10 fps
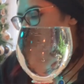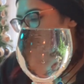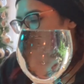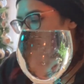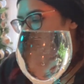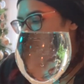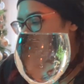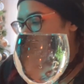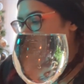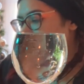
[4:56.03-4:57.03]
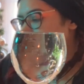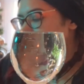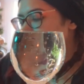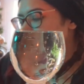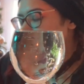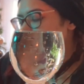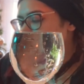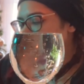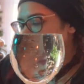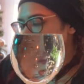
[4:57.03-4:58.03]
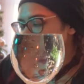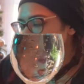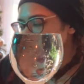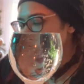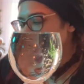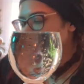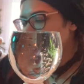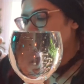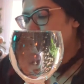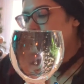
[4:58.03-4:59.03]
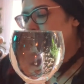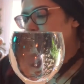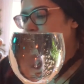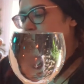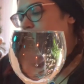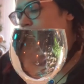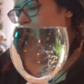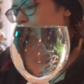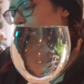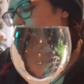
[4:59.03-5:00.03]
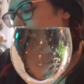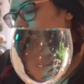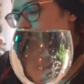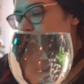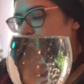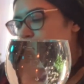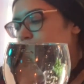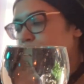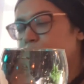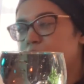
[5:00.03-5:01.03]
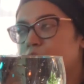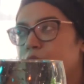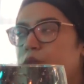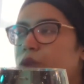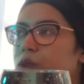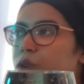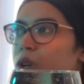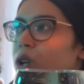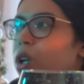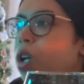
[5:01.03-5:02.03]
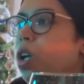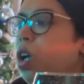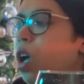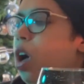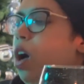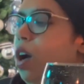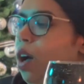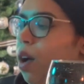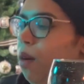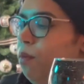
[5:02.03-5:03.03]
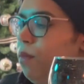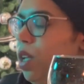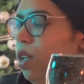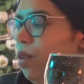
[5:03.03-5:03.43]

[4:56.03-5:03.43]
like you're putting, you're putting like all of your, your spiritual, um,